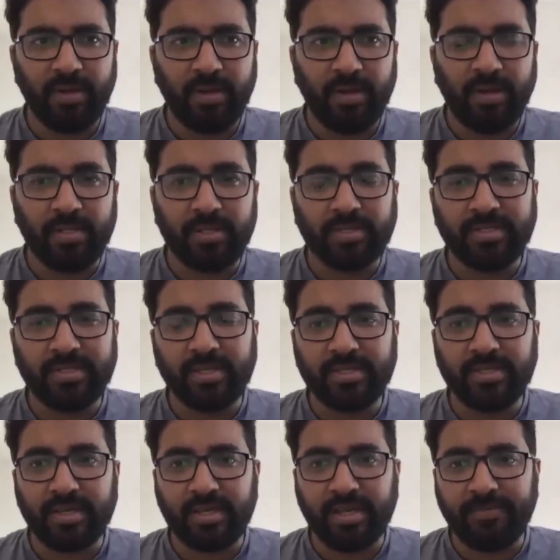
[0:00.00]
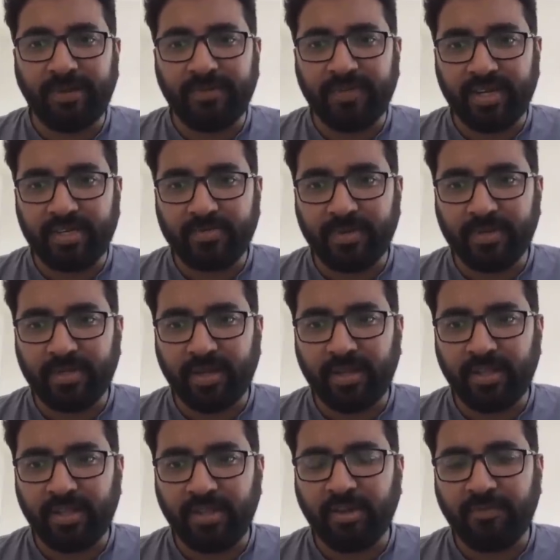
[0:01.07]
This is just a tip of the iceberg. There are a
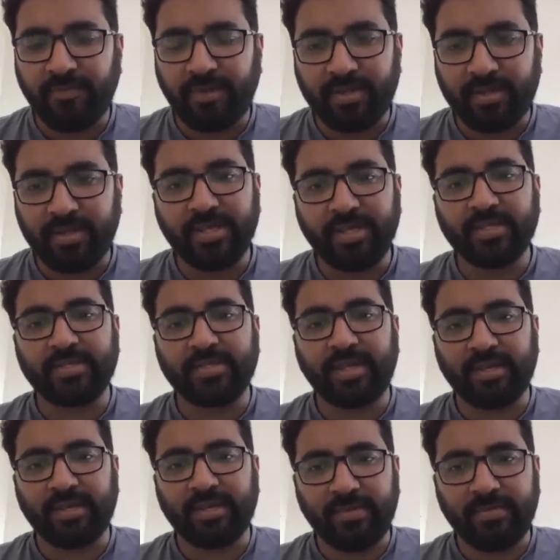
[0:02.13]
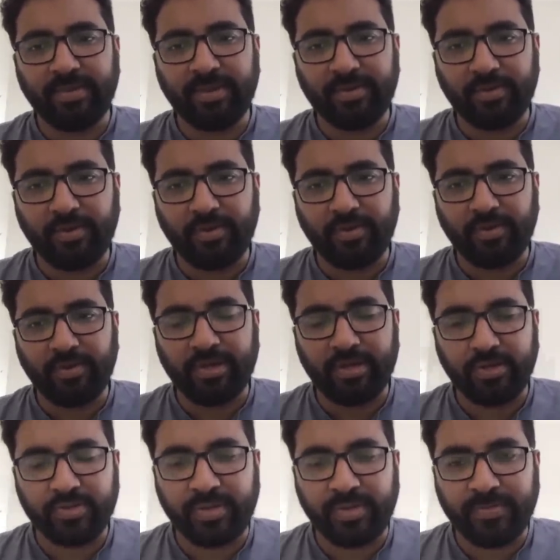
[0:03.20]
lot of other things that can be told
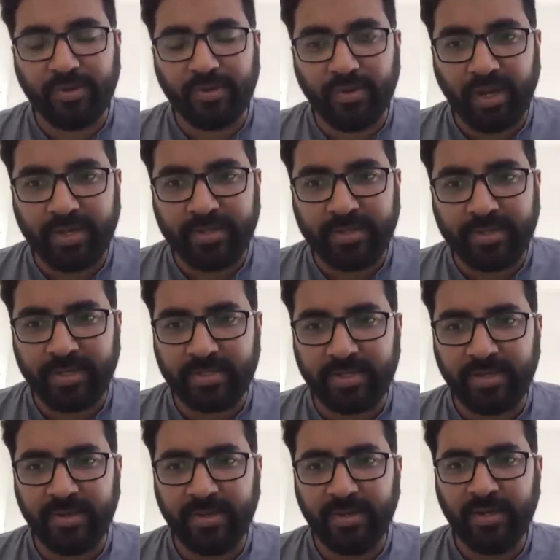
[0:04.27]
to somebody who writes an essay,